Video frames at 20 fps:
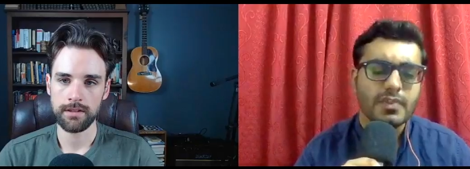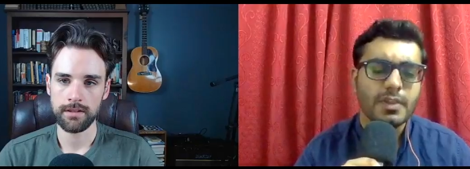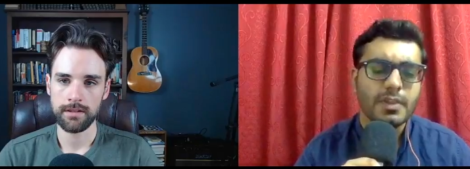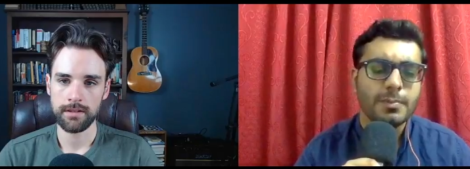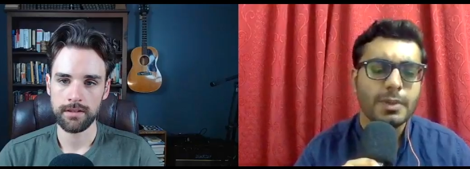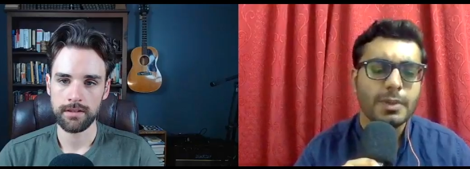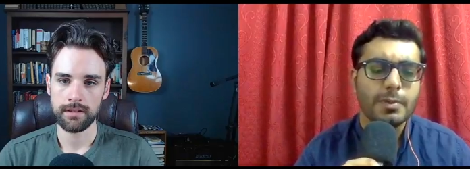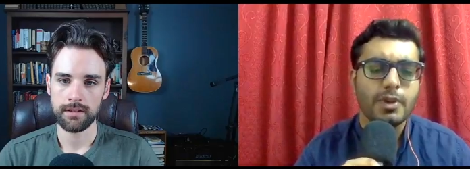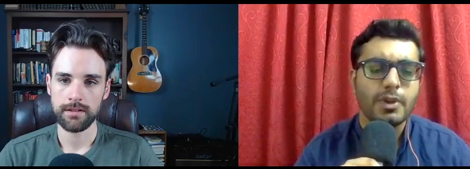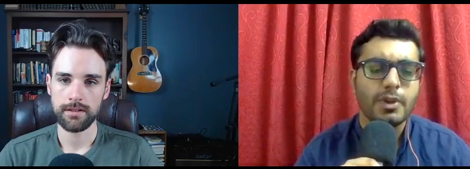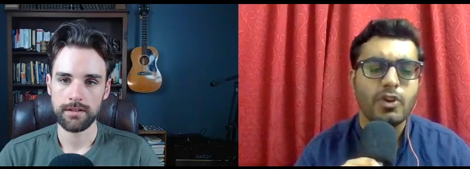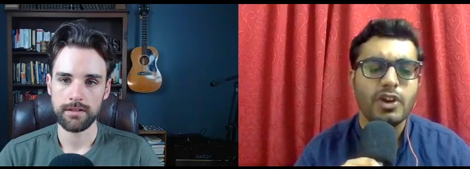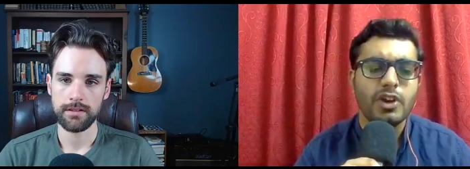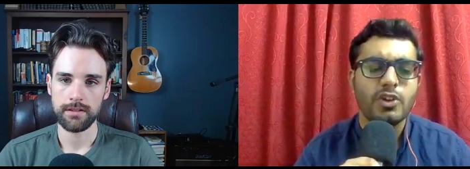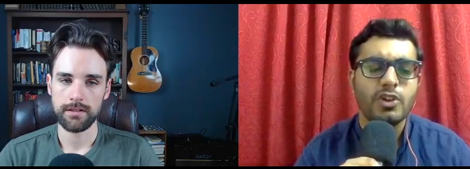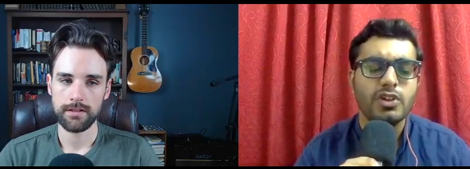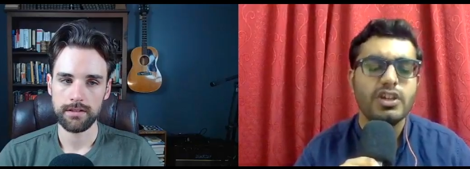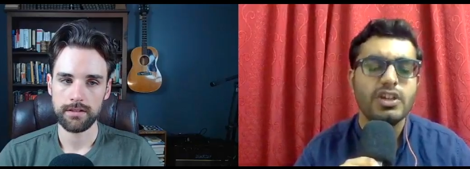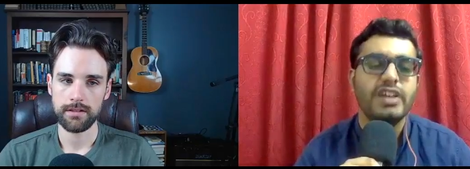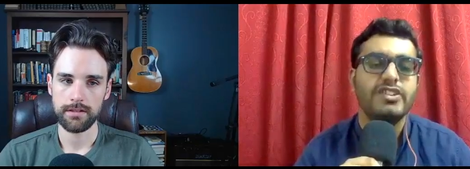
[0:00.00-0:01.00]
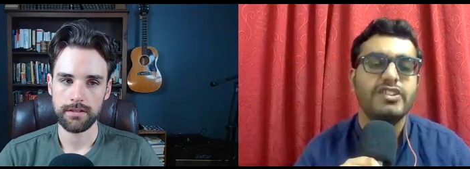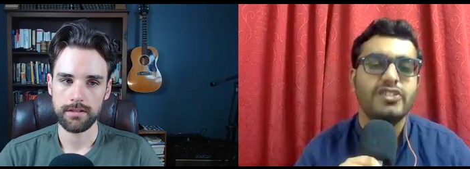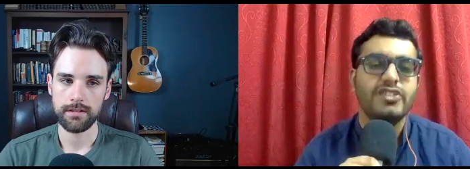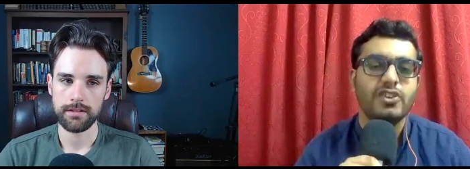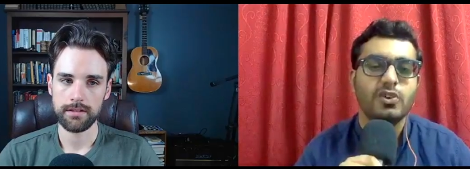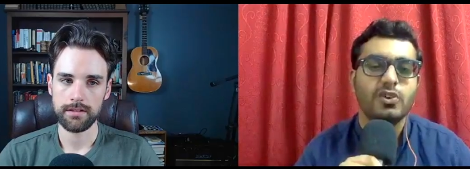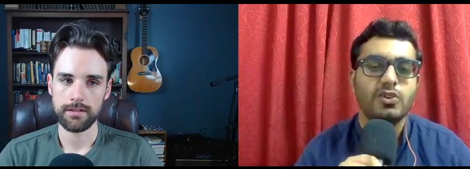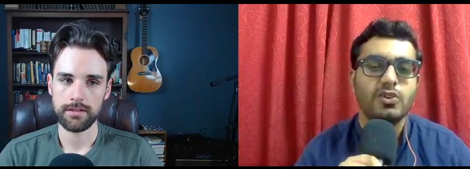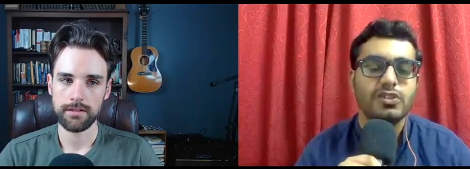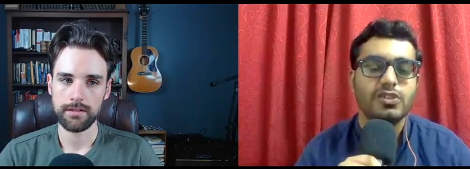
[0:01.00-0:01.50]
Speaker 1: people who are doing
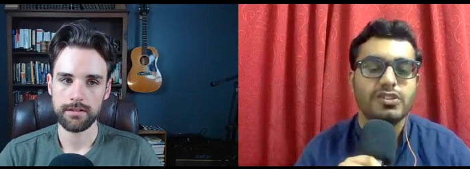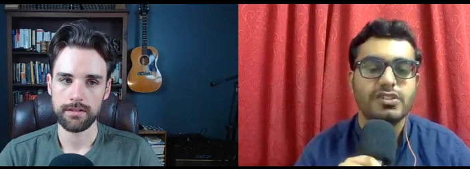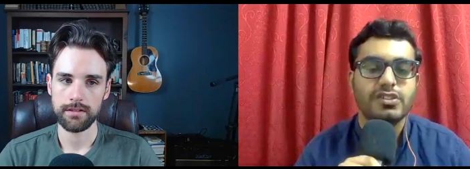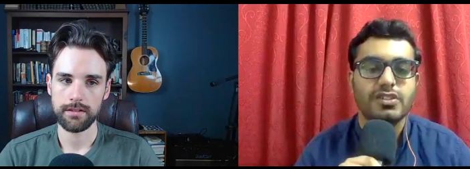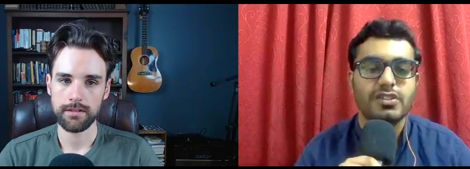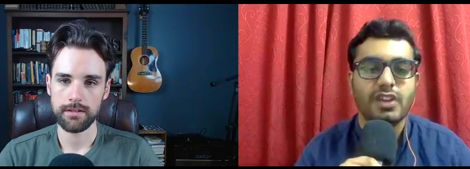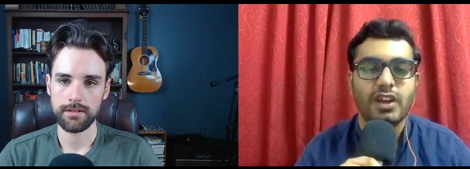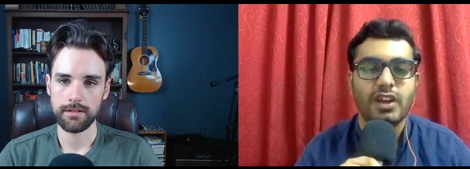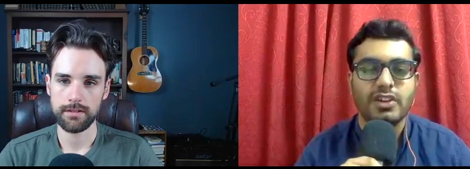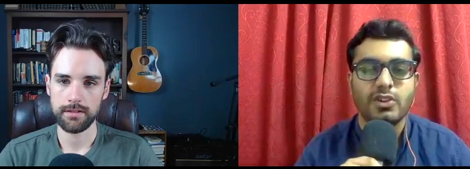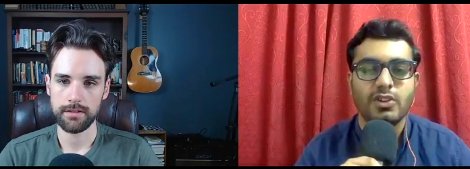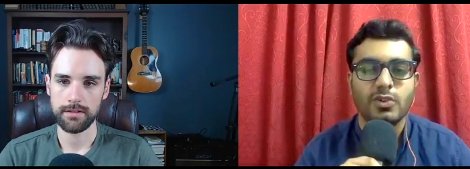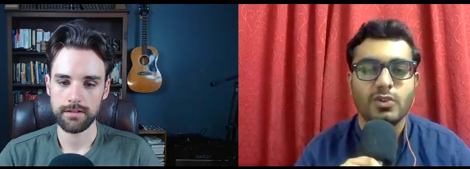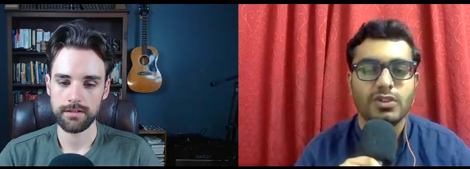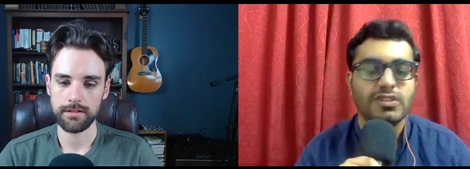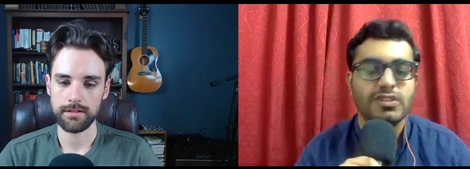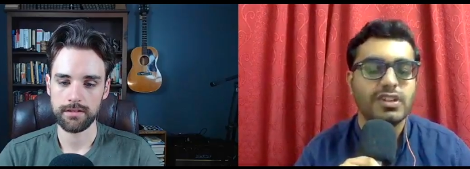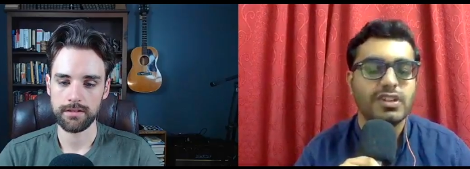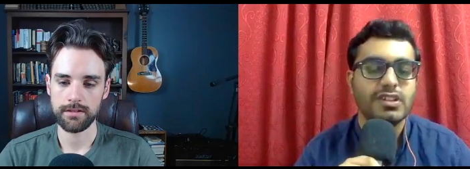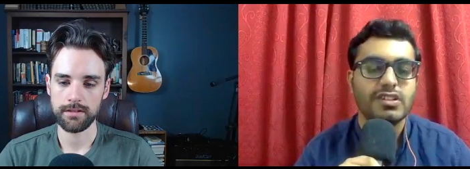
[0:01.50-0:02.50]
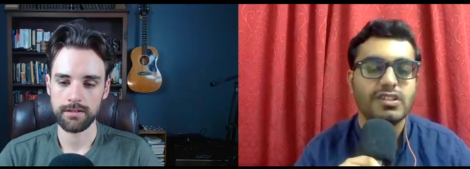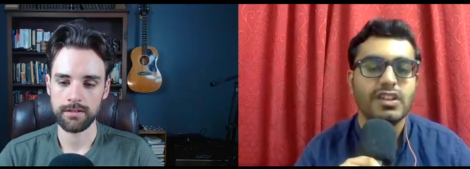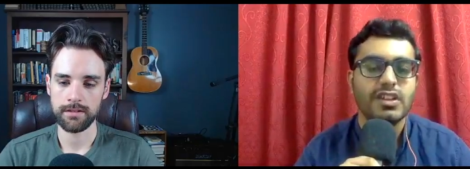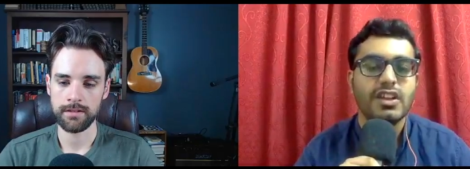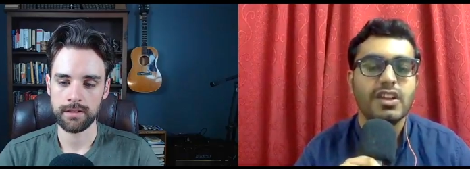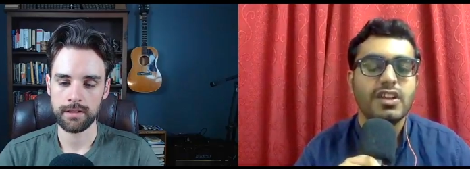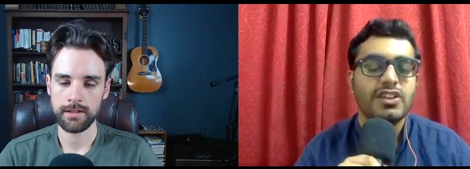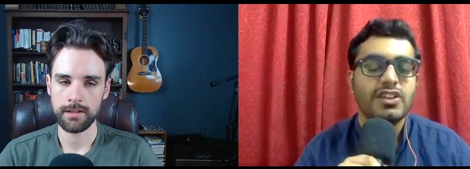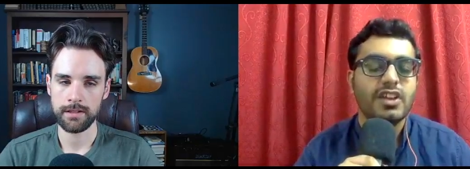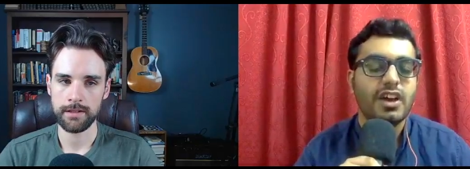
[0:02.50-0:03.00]
ICOs and token sales,
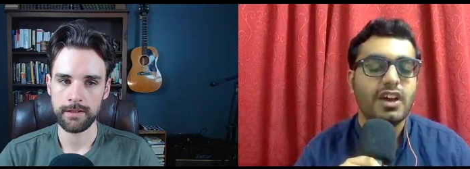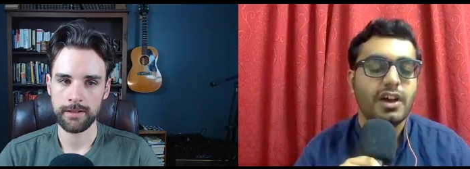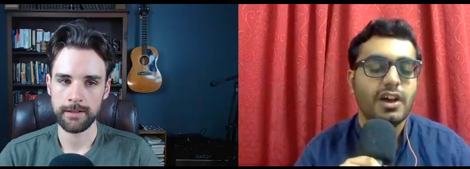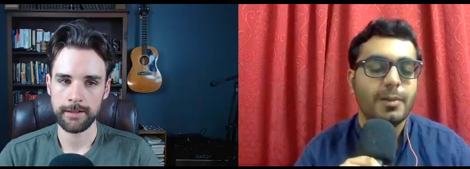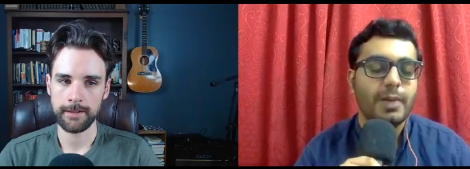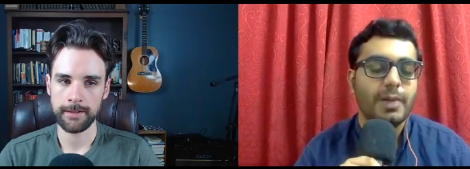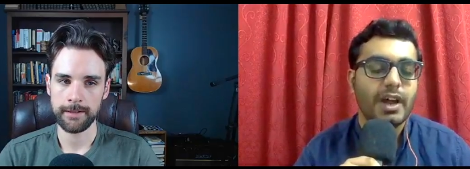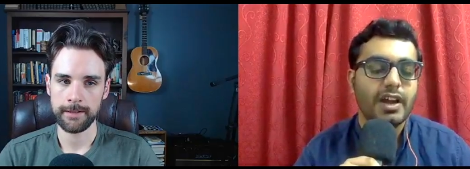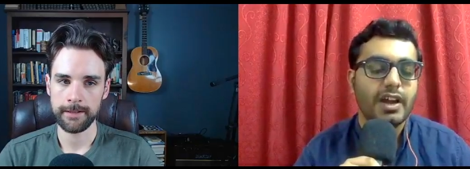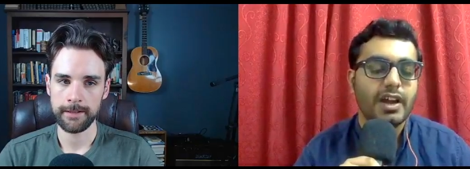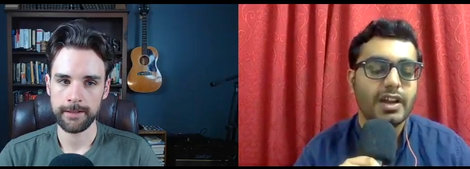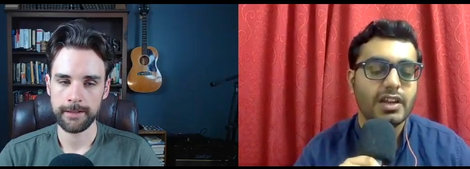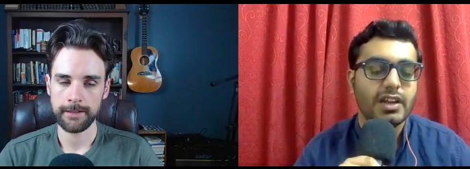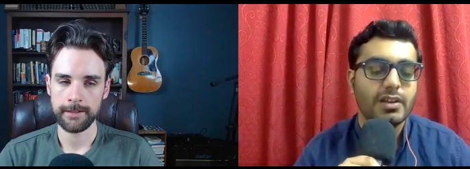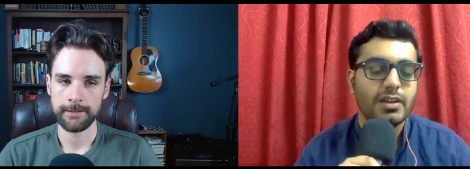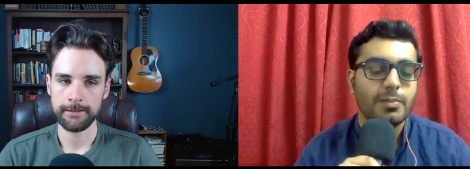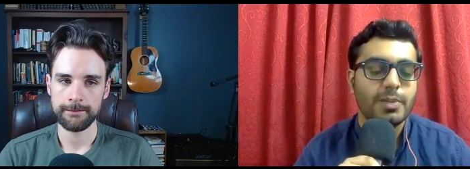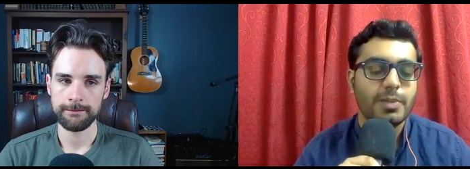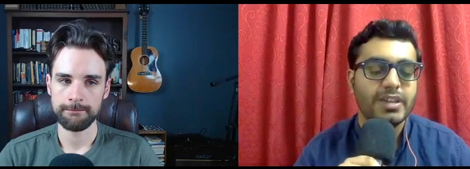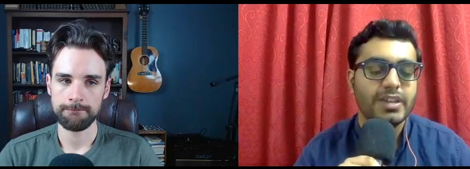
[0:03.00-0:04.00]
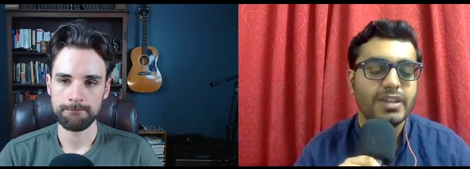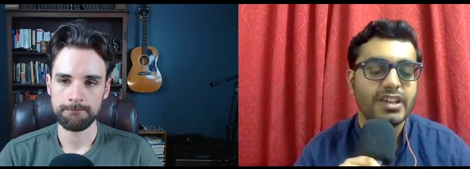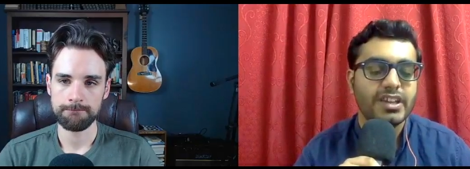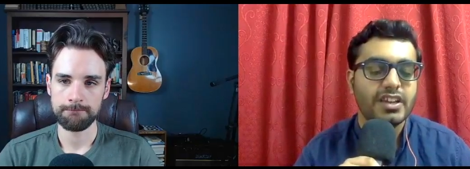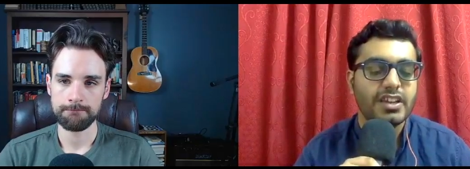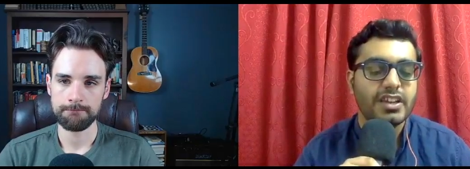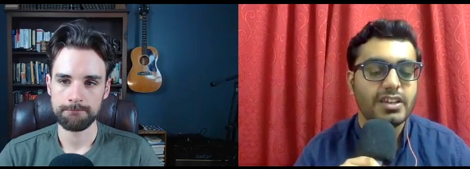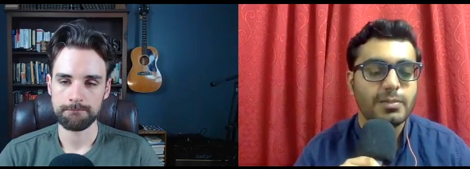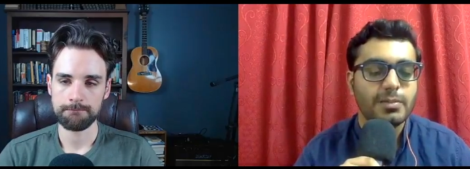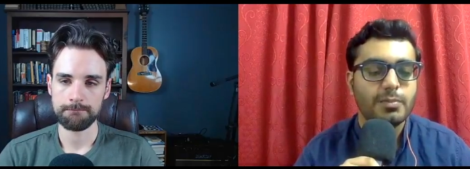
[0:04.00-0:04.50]
um, and
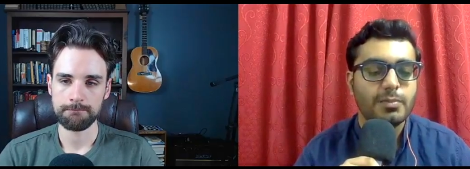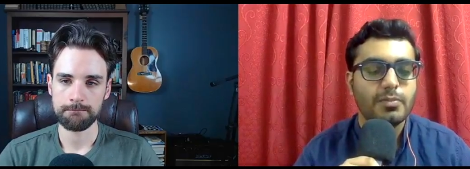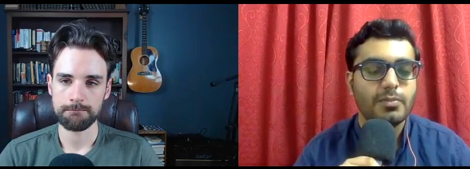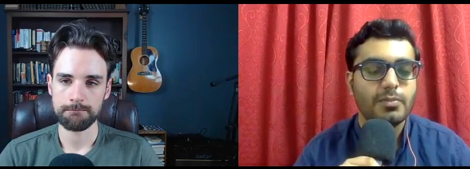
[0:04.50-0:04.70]
basically